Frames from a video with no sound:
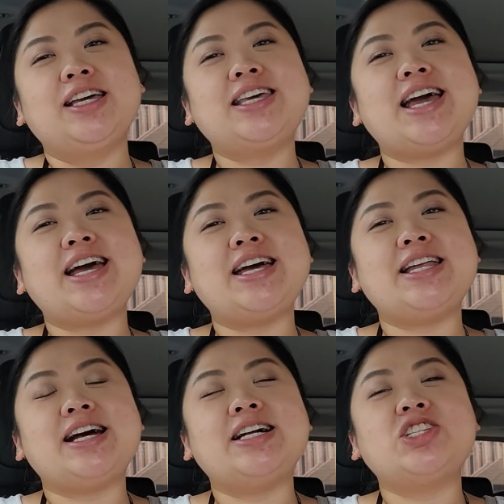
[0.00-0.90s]

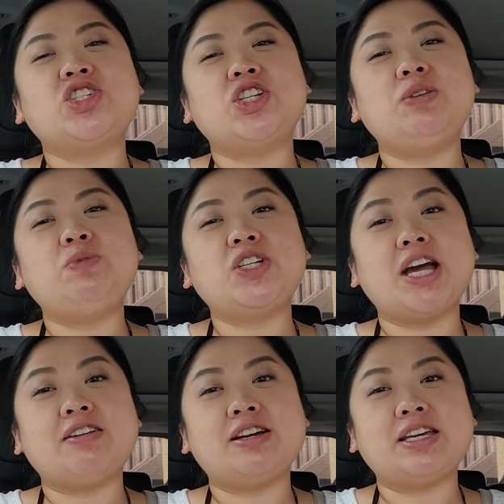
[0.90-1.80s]
get a Jeep
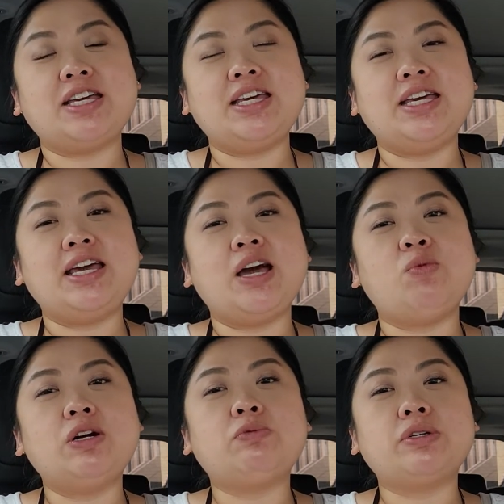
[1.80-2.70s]
Cherokee and what,